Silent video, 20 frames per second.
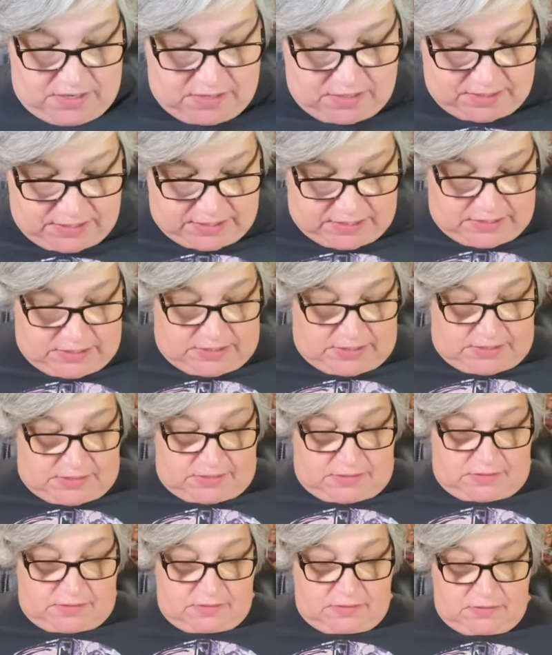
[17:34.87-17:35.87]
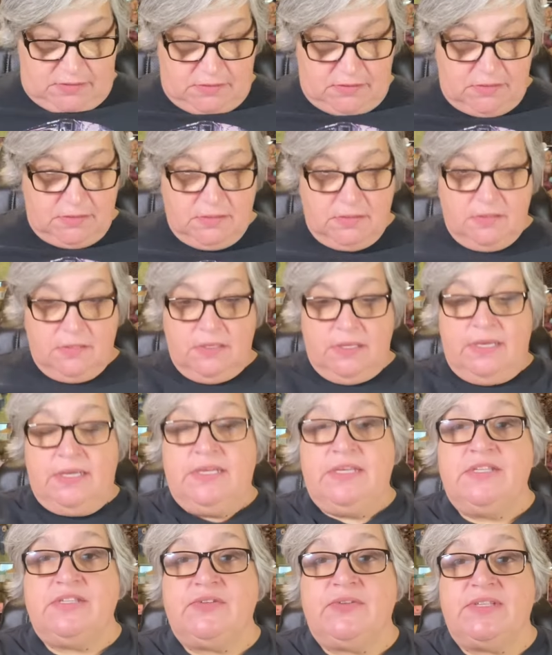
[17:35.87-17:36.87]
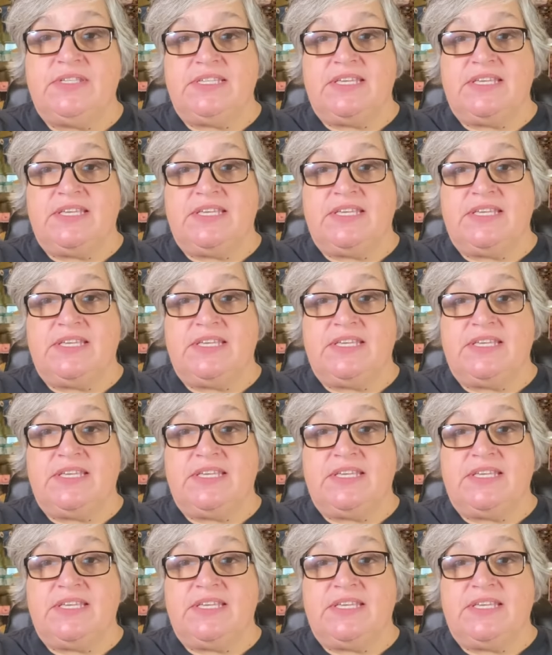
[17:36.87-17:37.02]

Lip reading: on it. So it's